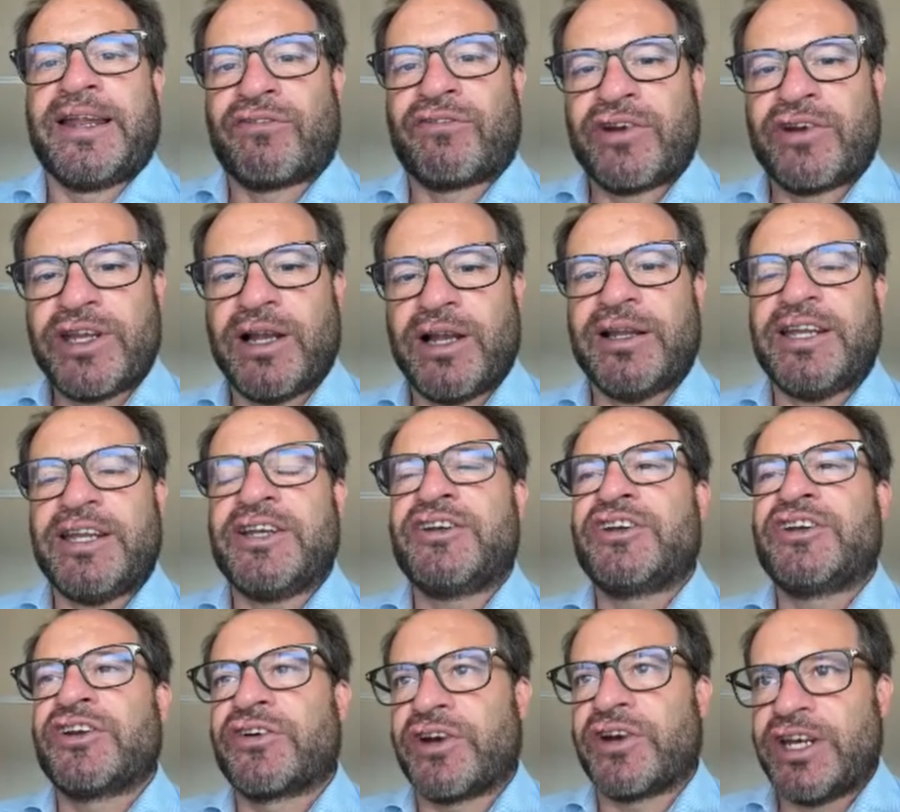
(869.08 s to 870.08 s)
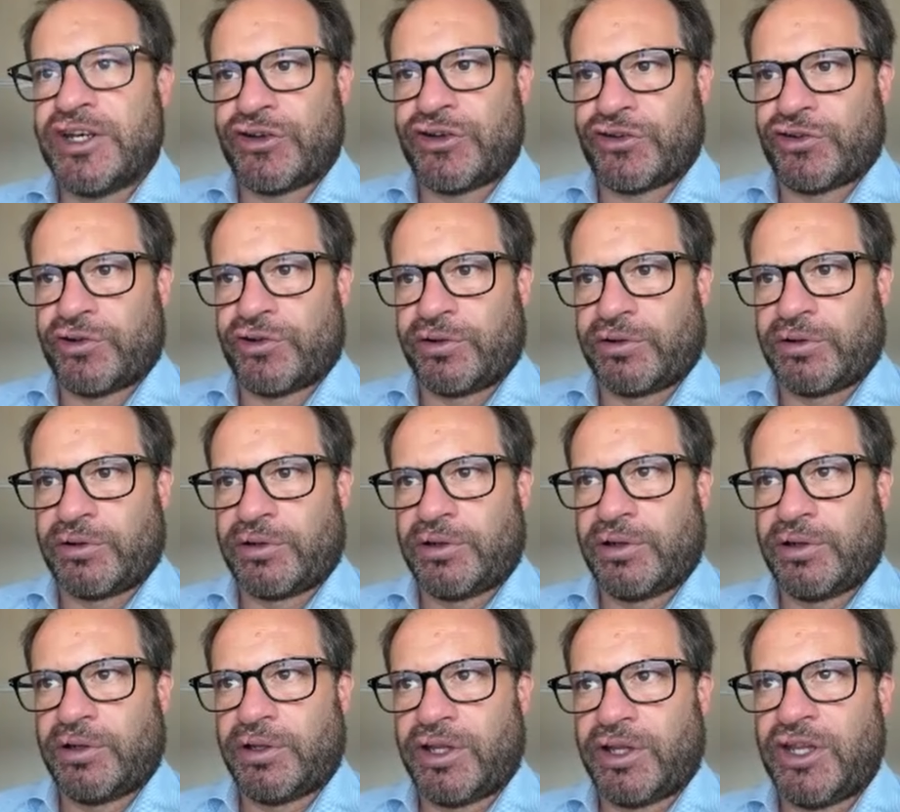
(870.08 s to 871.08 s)
real
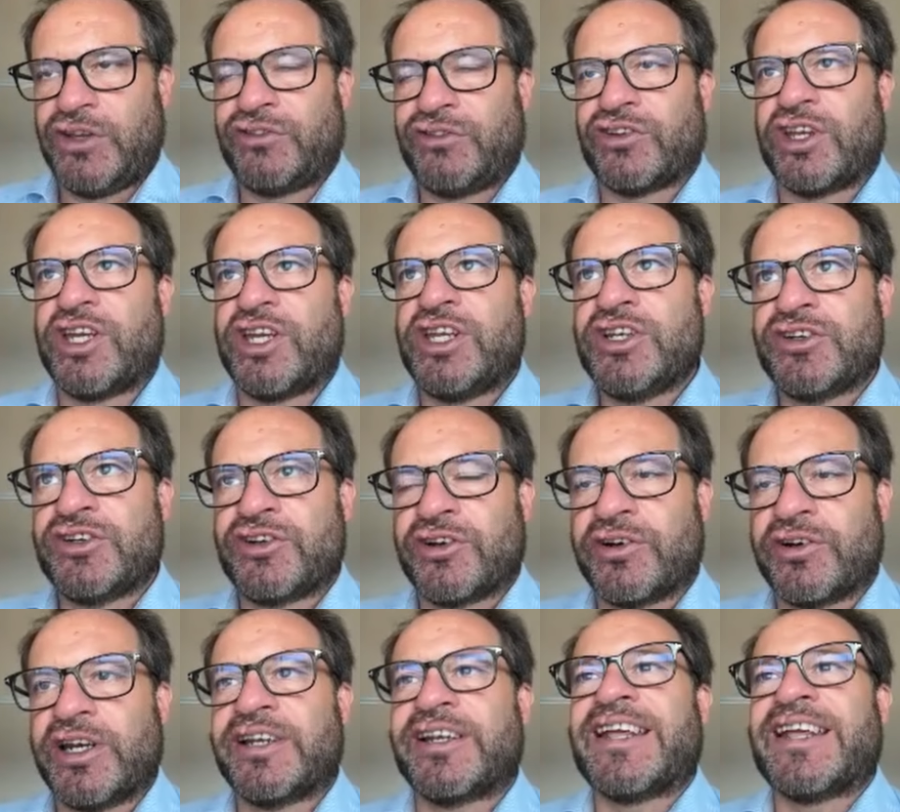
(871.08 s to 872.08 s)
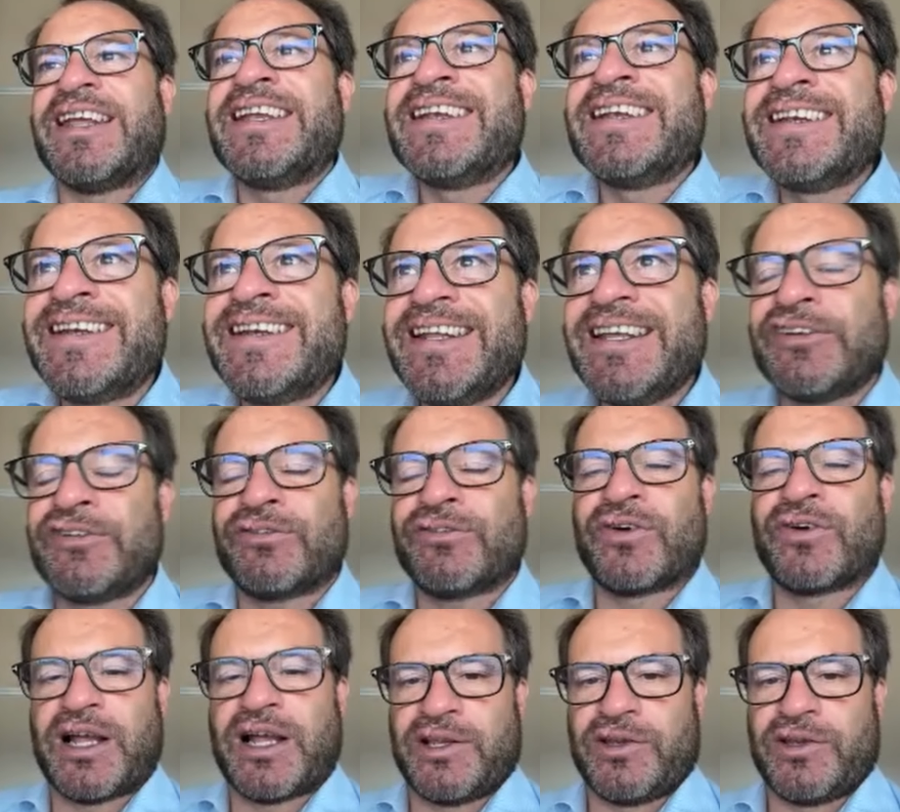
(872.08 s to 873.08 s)
integration is integrate in this
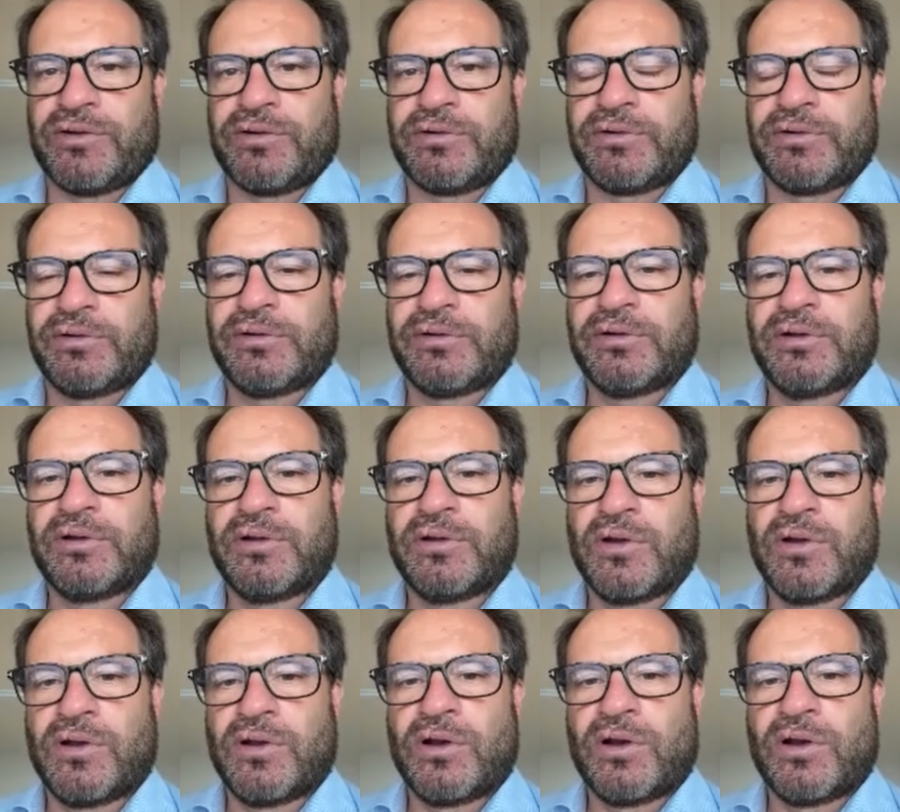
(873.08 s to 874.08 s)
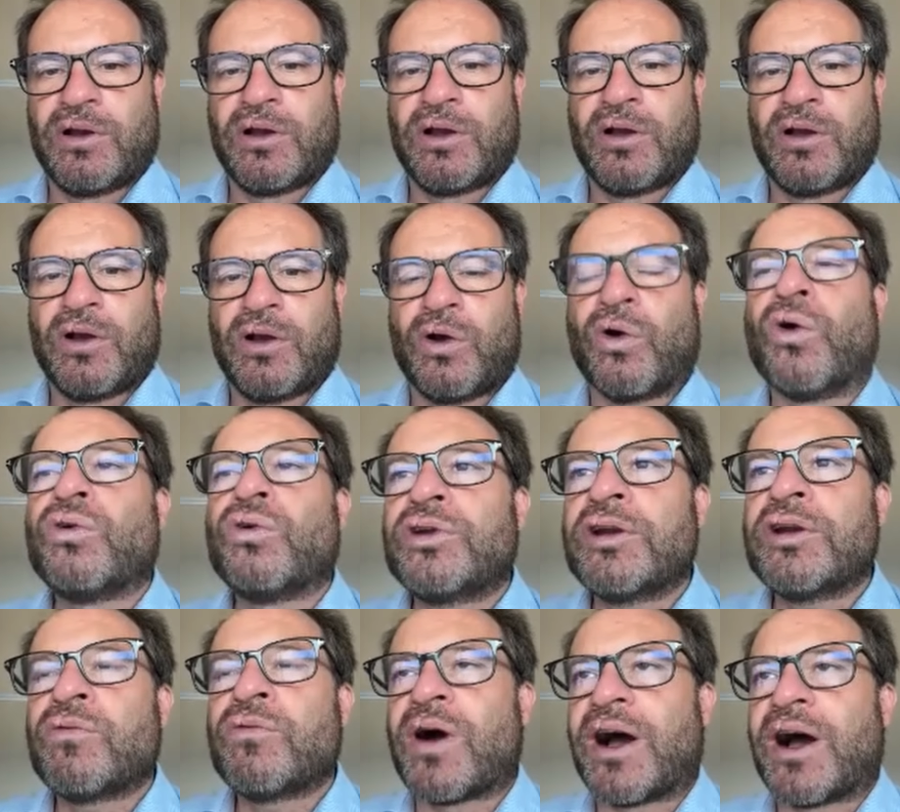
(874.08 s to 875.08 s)
value.
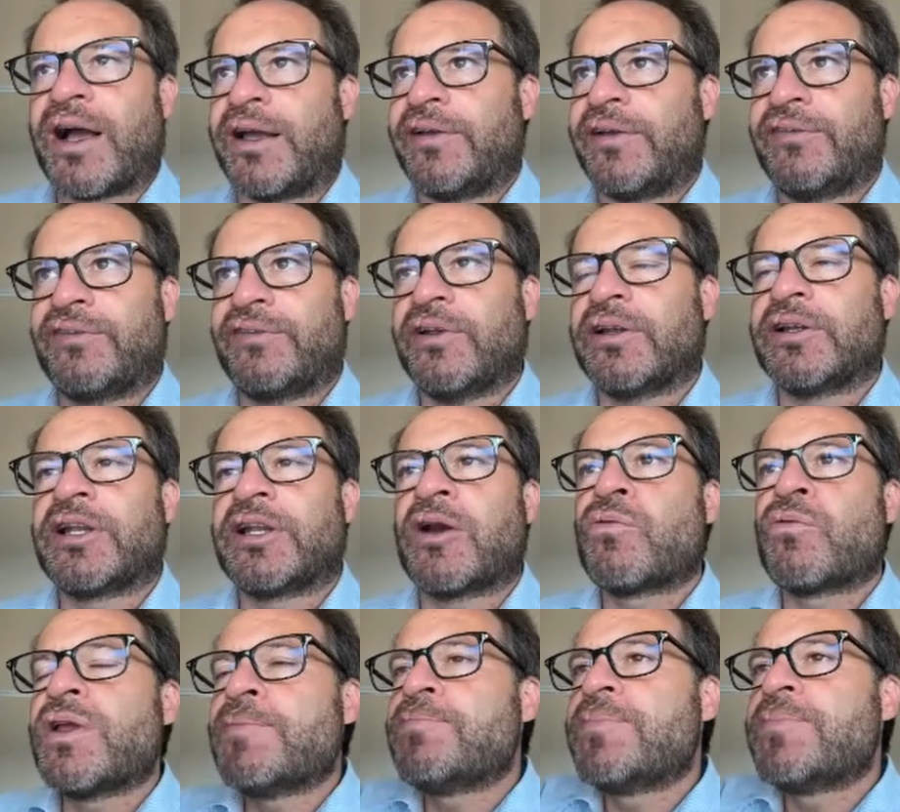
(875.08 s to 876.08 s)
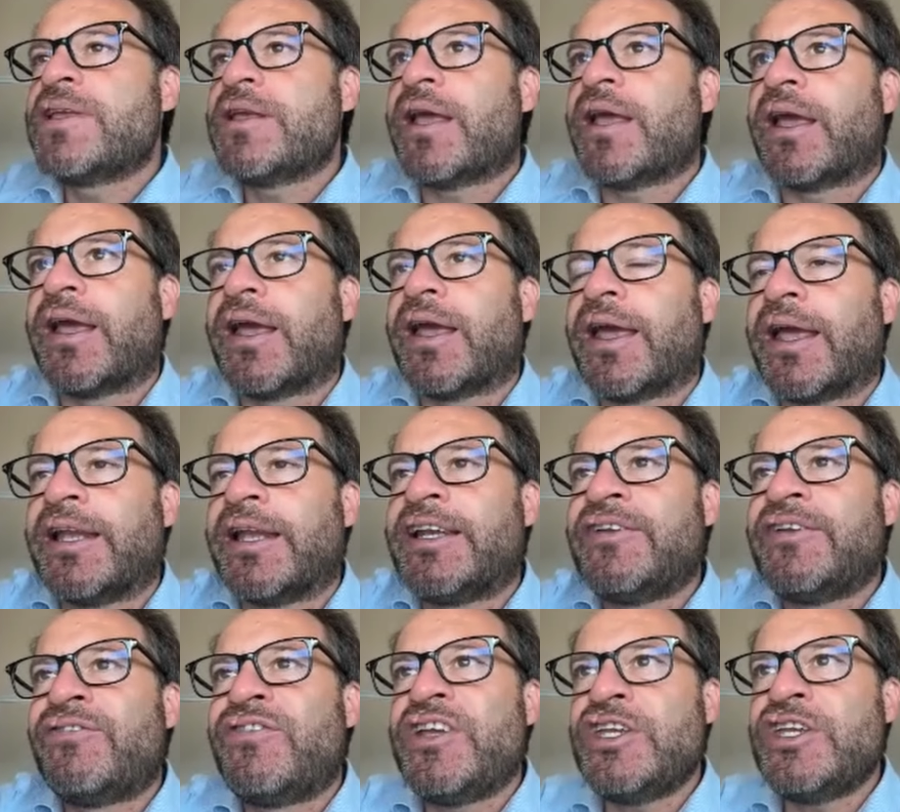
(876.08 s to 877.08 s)
Otherwise, there will be a
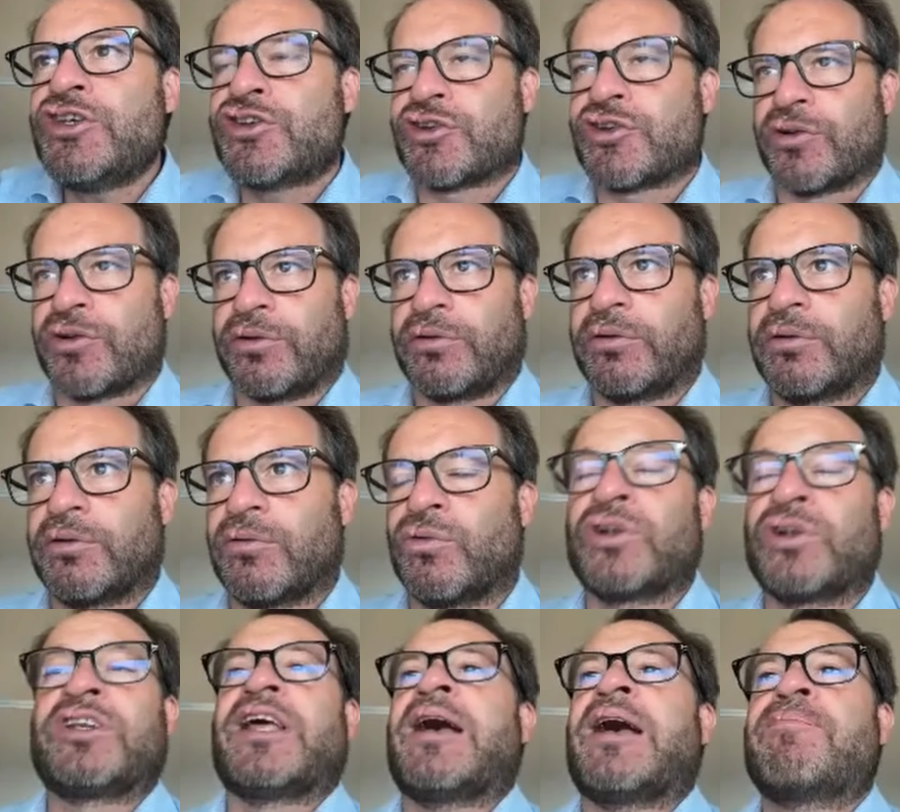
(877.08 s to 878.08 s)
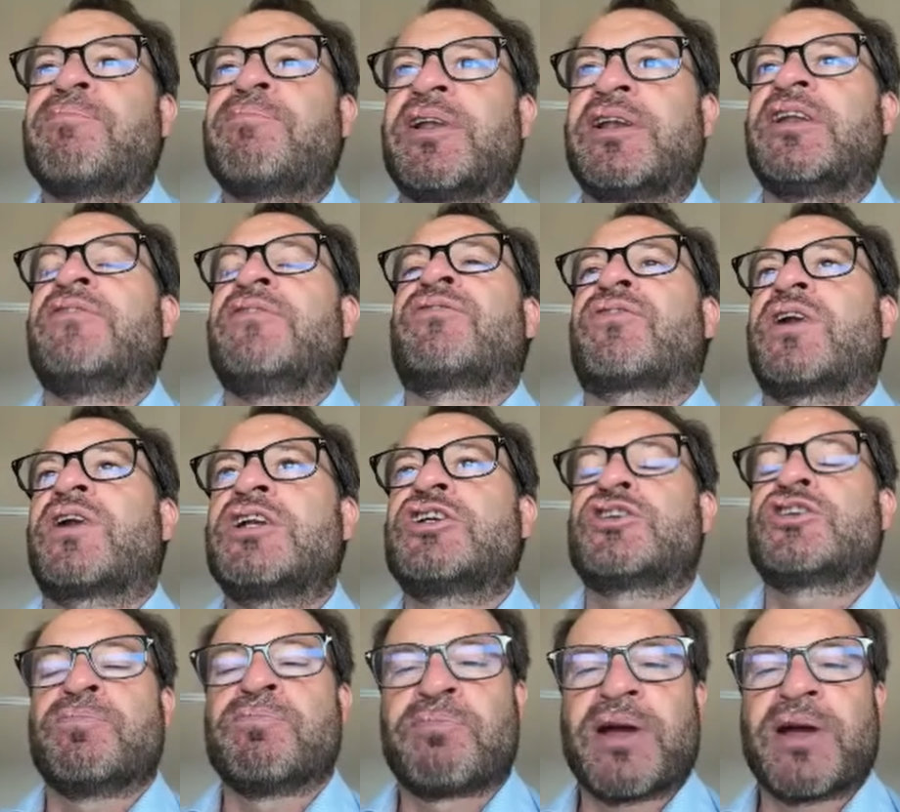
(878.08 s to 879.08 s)
division. What happened in France
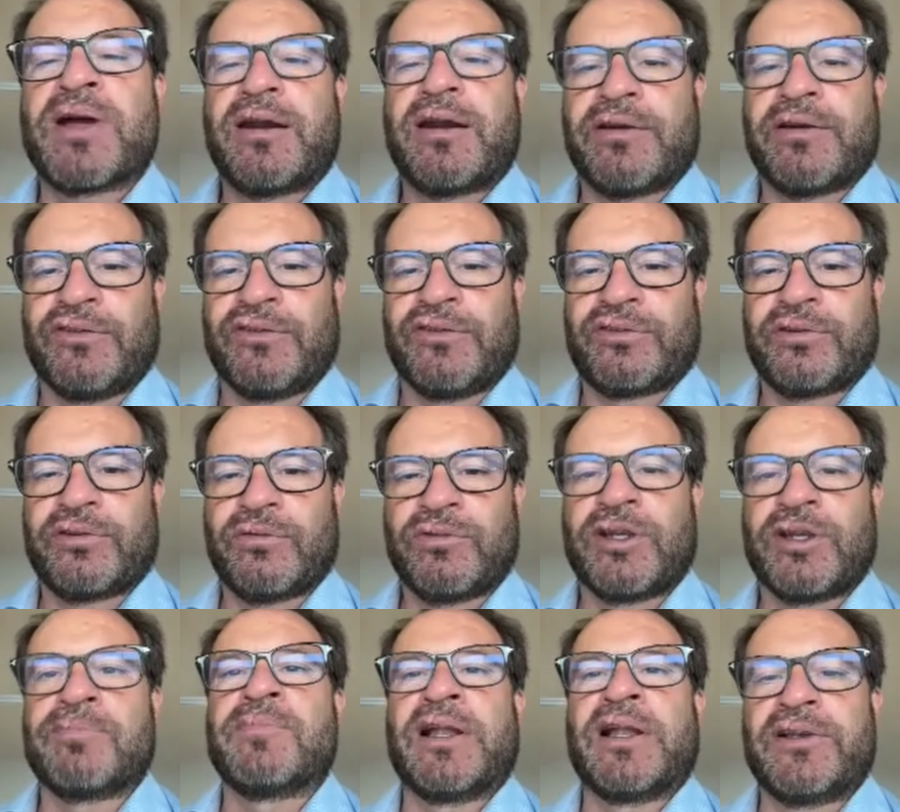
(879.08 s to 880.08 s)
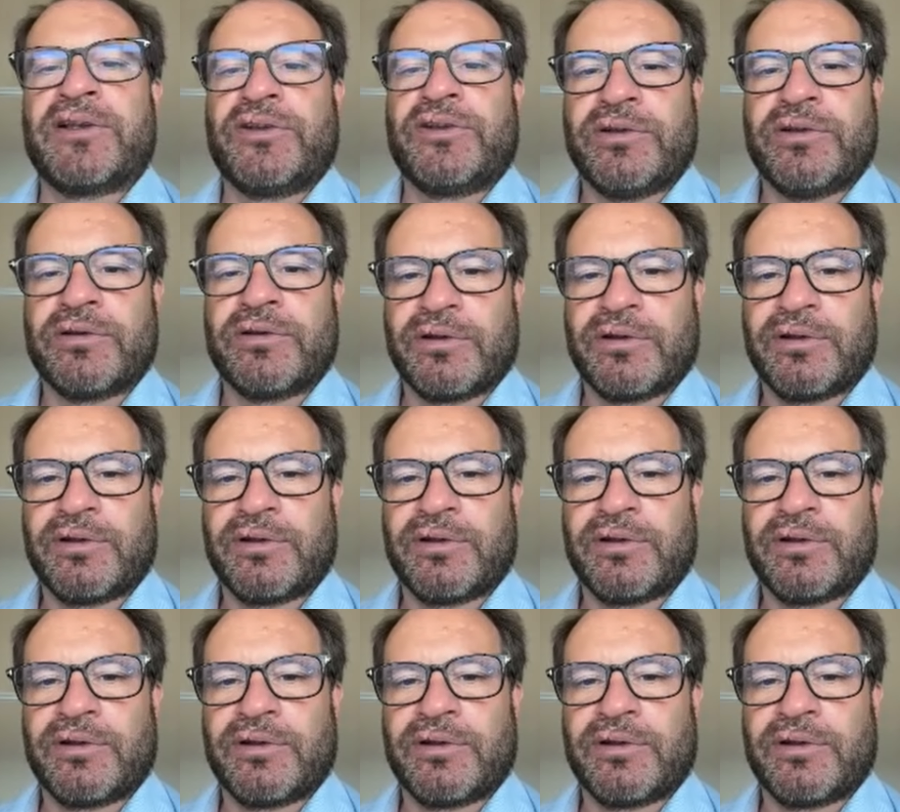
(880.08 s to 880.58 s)
in Paris with the banlieue.